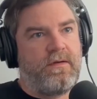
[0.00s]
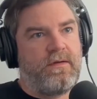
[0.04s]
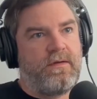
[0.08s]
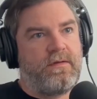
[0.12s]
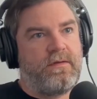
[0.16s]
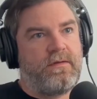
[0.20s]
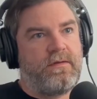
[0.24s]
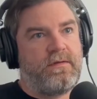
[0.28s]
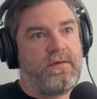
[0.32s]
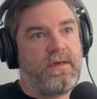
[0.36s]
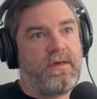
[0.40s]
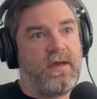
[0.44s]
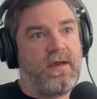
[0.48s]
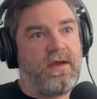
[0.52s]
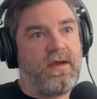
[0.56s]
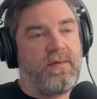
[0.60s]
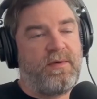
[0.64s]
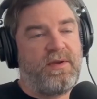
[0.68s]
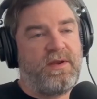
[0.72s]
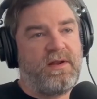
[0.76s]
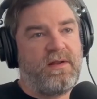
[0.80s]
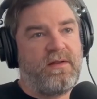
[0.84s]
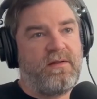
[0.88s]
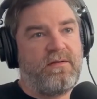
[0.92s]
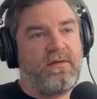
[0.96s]
Yeah, I
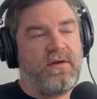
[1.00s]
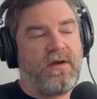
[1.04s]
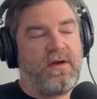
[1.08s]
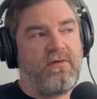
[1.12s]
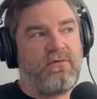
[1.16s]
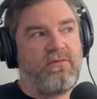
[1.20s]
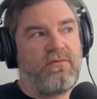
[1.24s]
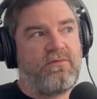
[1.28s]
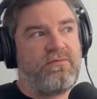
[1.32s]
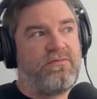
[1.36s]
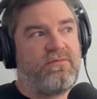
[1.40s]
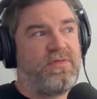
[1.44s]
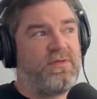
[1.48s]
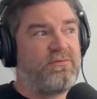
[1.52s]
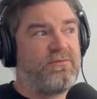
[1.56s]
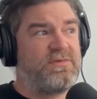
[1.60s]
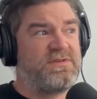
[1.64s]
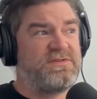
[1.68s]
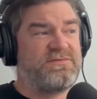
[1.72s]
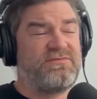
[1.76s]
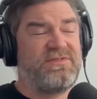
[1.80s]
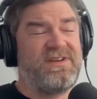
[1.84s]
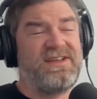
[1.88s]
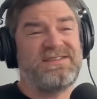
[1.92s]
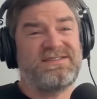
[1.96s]
mean, there
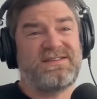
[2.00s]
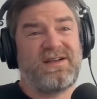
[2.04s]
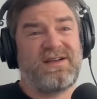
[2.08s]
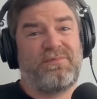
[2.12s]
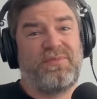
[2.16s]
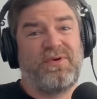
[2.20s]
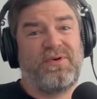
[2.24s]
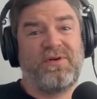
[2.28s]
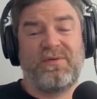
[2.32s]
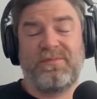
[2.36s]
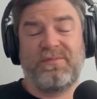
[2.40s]
was reason I put